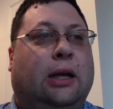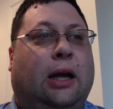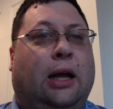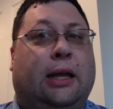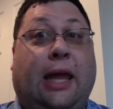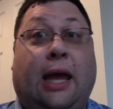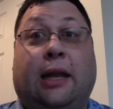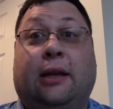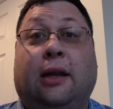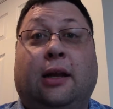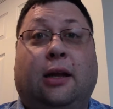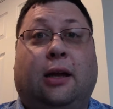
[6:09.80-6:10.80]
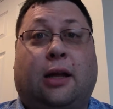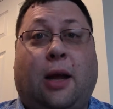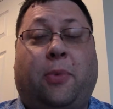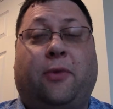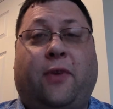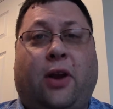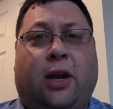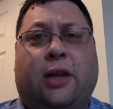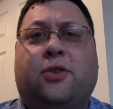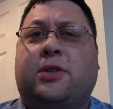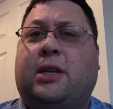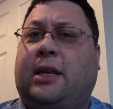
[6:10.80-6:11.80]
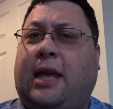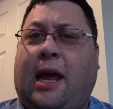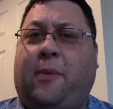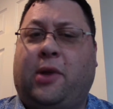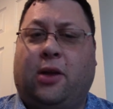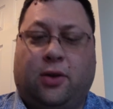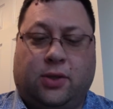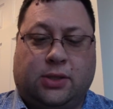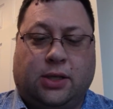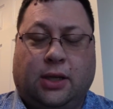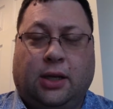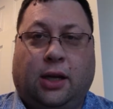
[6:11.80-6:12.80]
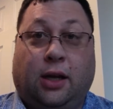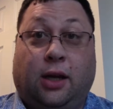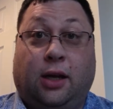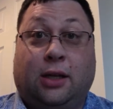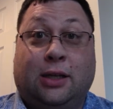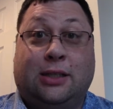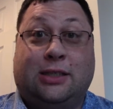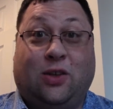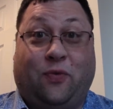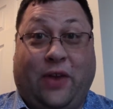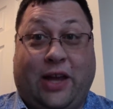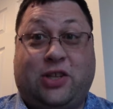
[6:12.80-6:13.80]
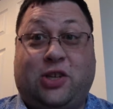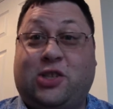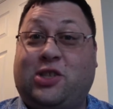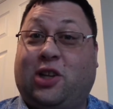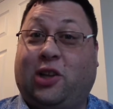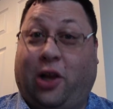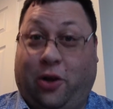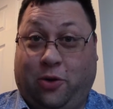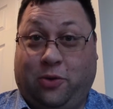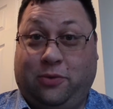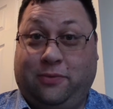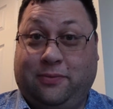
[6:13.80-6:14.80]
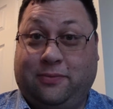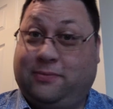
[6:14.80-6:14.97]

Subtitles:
Again, a couple of very interesting cameos. Sylvester Stallone.